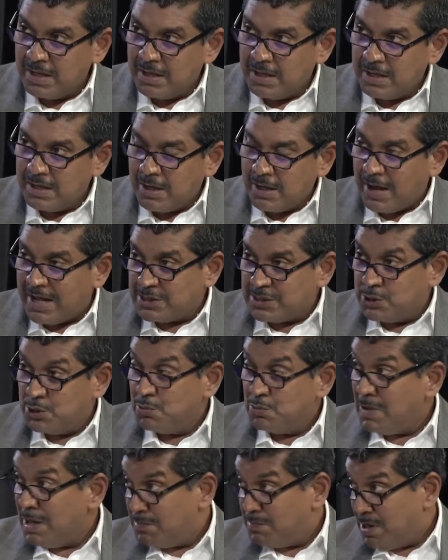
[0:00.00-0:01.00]
Now, as you
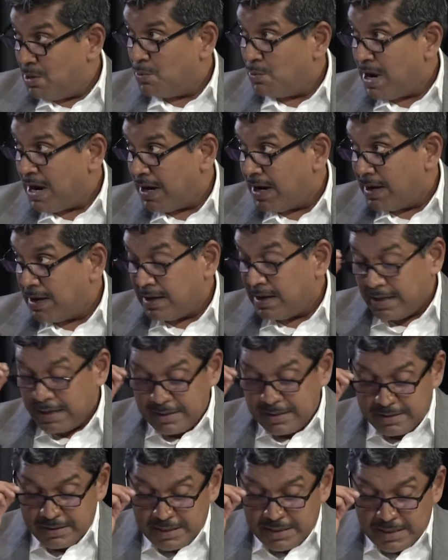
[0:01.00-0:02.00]
may be aware,
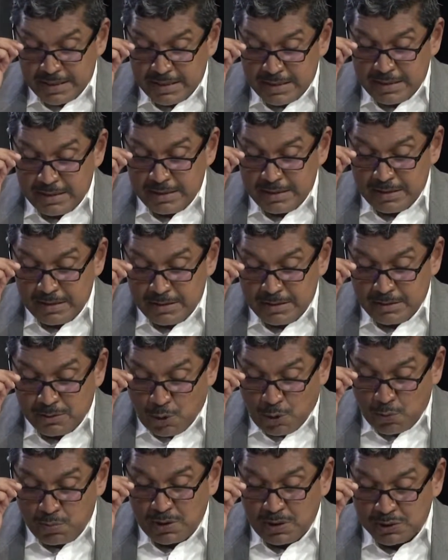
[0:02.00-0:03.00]
in the
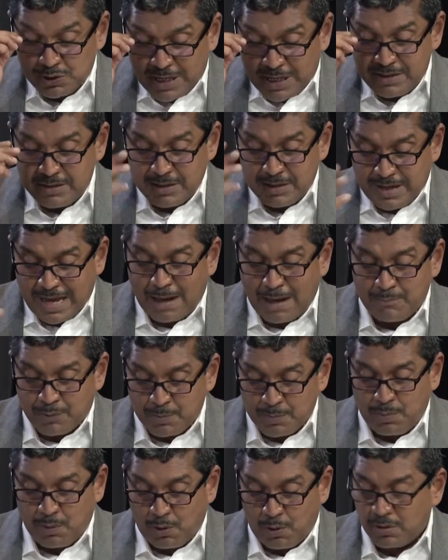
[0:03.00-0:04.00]
Global Gender Gap
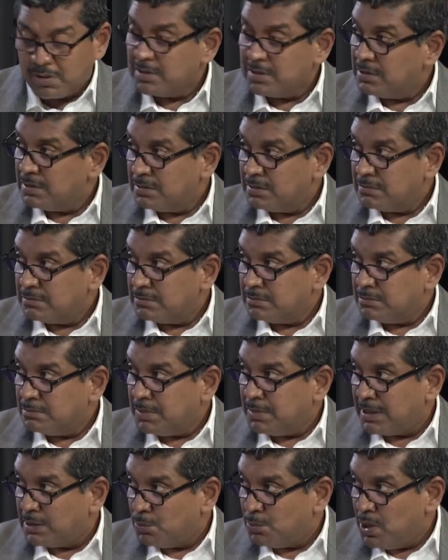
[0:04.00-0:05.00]
Report
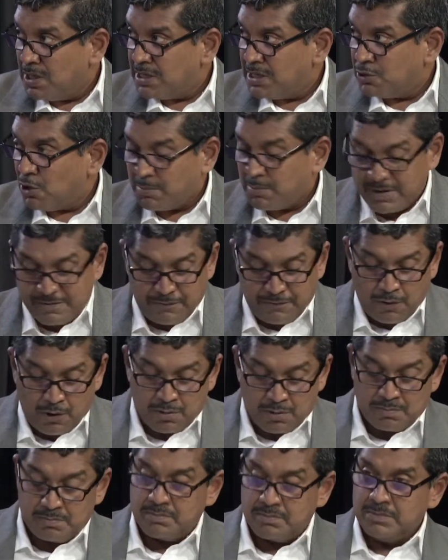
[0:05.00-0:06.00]
by the World Economic
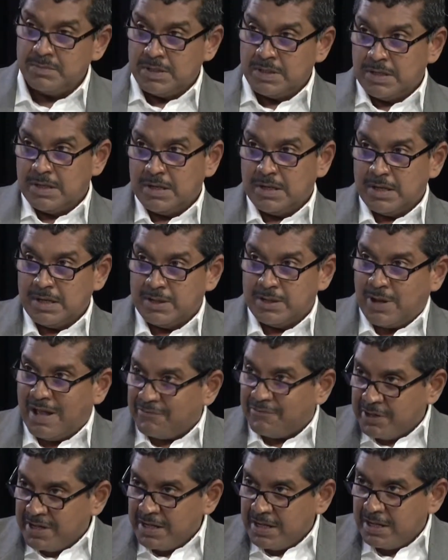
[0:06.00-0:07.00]
Forum,
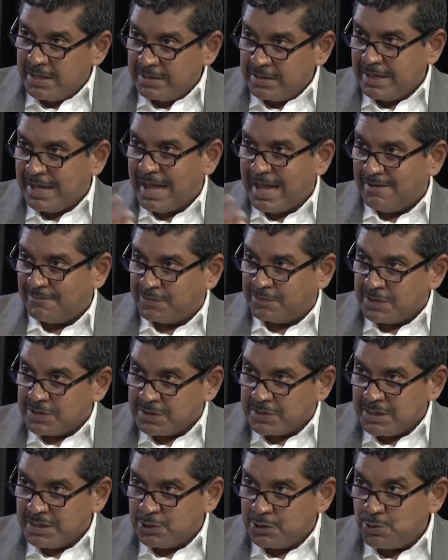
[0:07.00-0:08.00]
every year they have this.
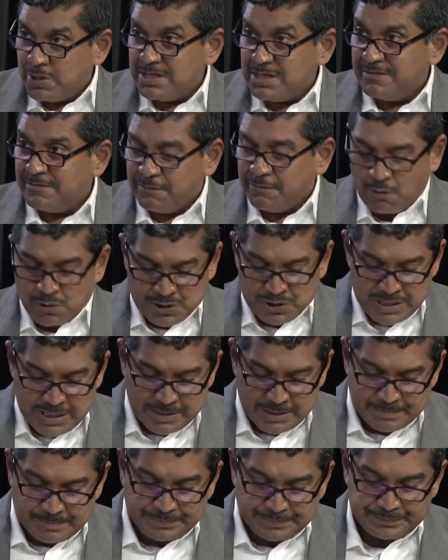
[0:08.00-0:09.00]
In
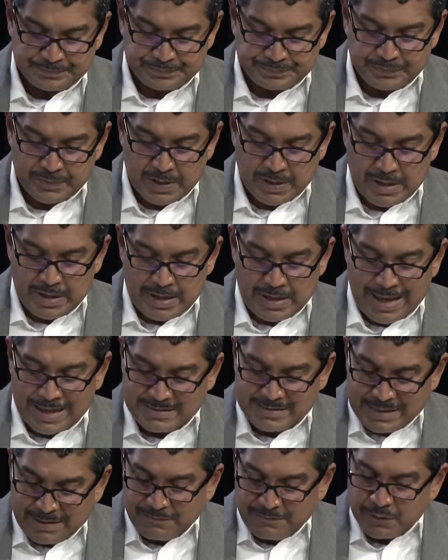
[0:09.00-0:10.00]
2014,
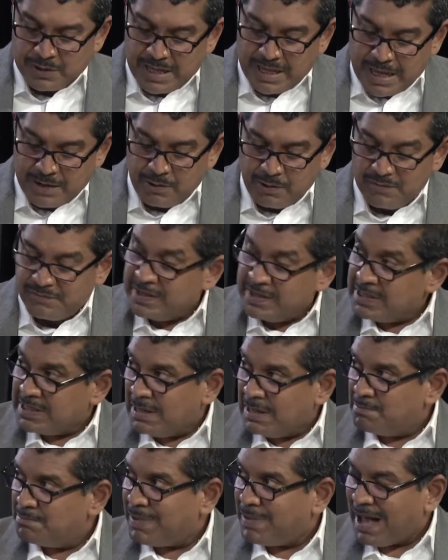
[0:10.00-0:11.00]
except for the area of
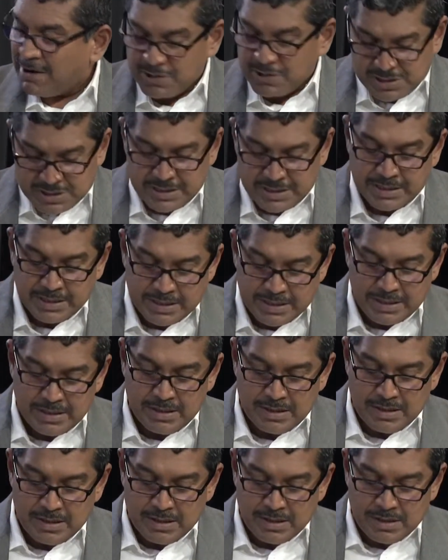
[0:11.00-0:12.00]
income parity,
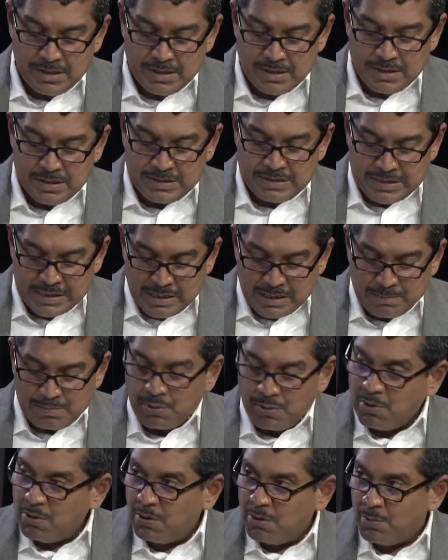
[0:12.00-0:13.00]

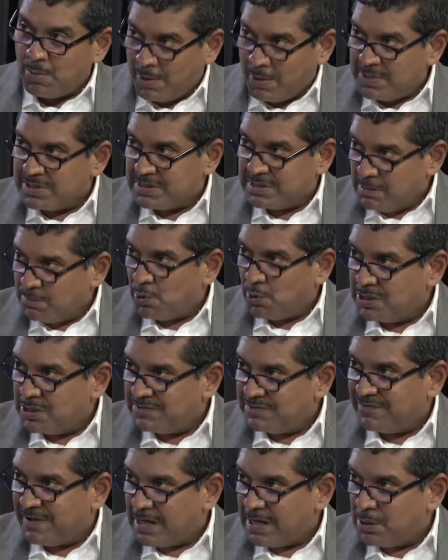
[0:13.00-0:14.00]
Singapore, where Singapore
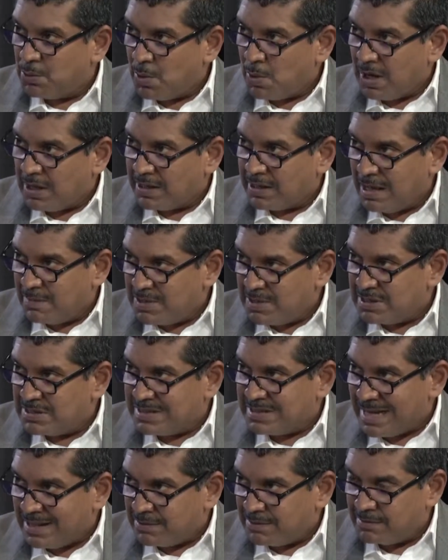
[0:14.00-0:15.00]
fairly well, came in
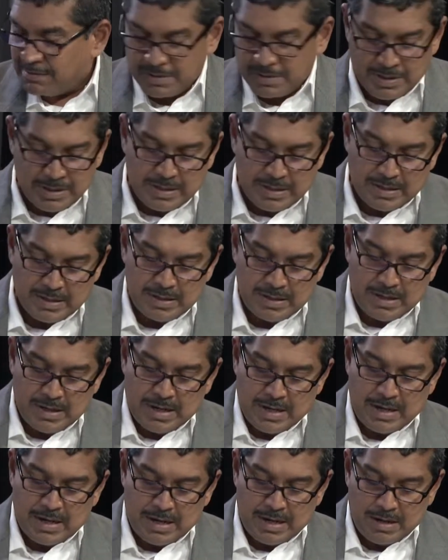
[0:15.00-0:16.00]
10th.
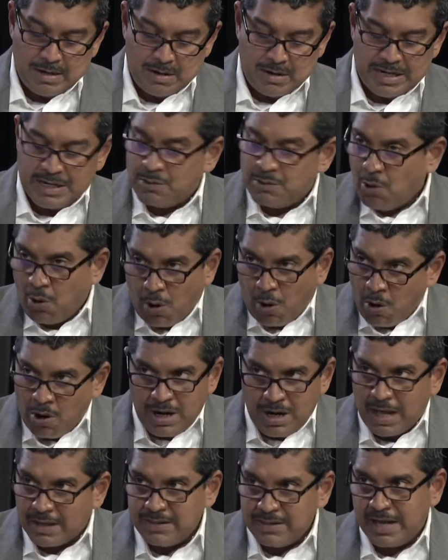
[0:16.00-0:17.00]
In all
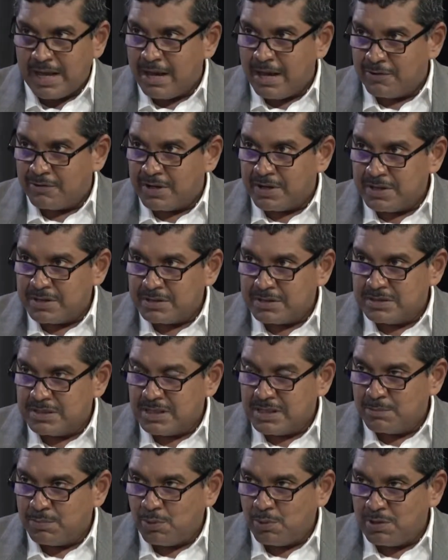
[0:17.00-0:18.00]
other areas,
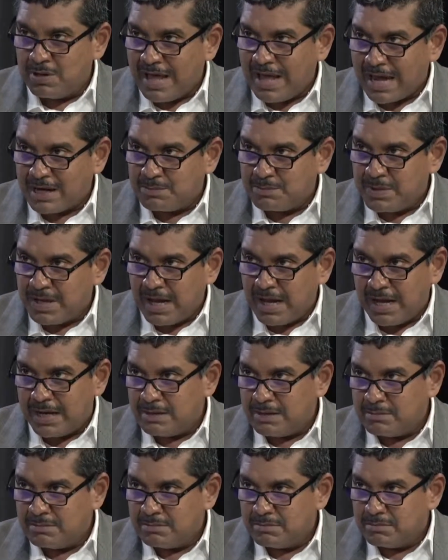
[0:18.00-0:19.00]
Singapore lagged
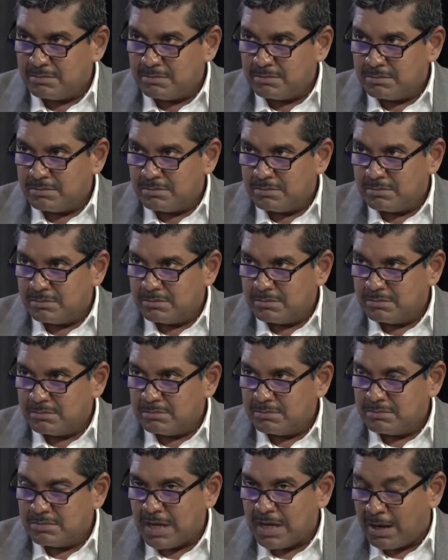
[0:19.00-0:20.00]
behind,
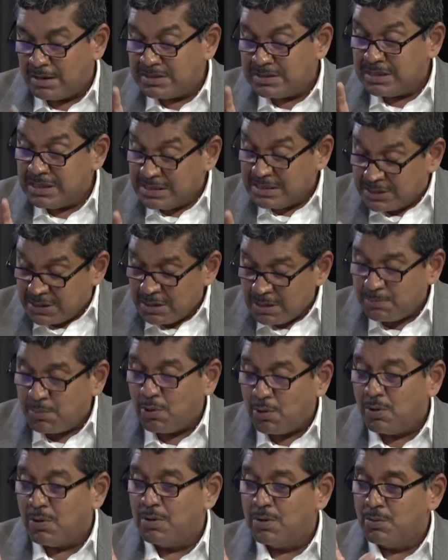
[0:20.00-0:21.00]
in
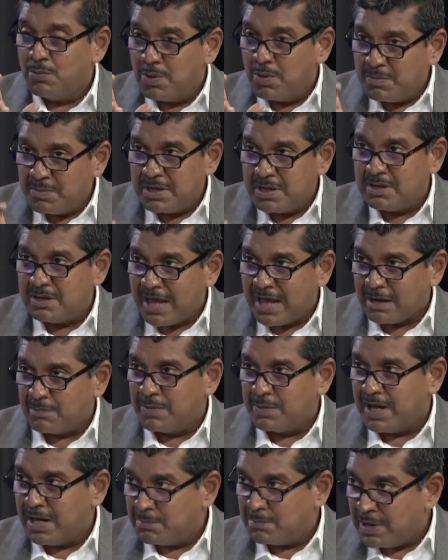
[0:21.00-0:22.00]
Singapore, women lagged
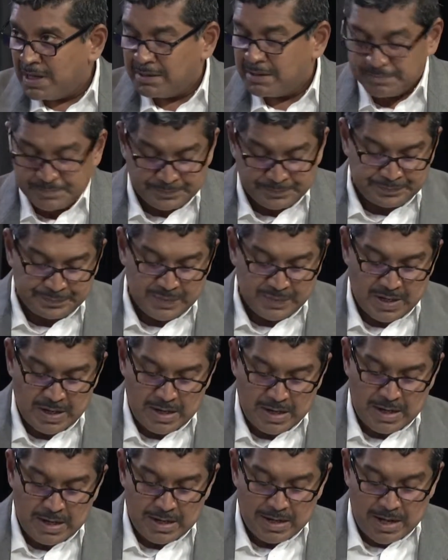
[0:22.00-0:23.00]
behind men.
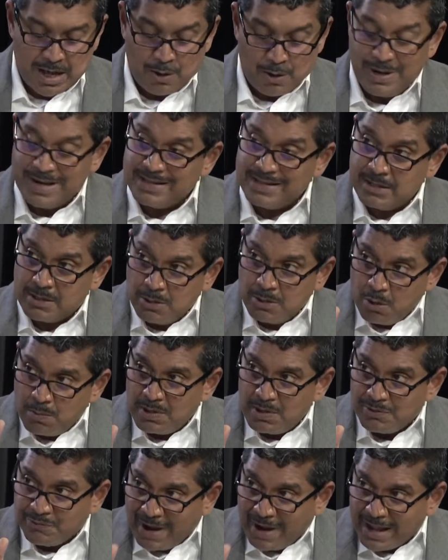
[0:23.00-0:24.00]
Now, in the
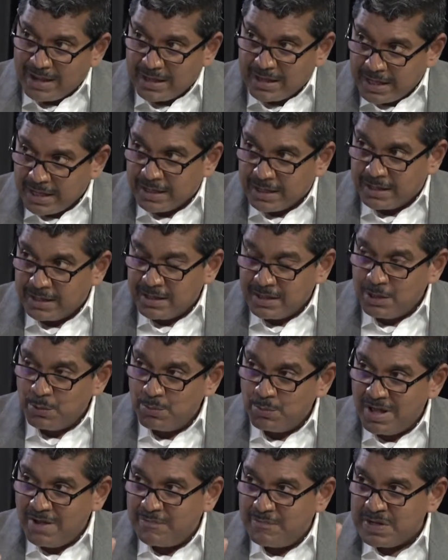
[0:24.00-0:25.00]
global ranking,
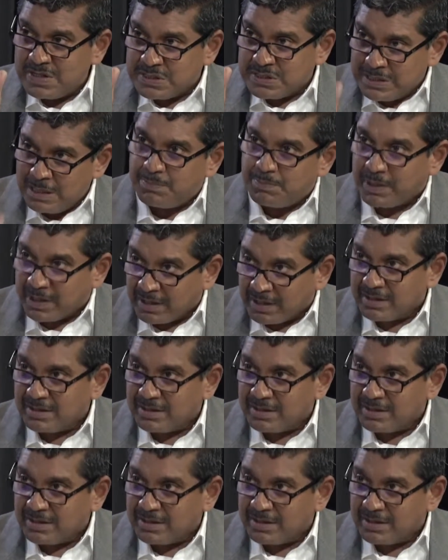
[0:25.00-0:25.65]
we have been slipping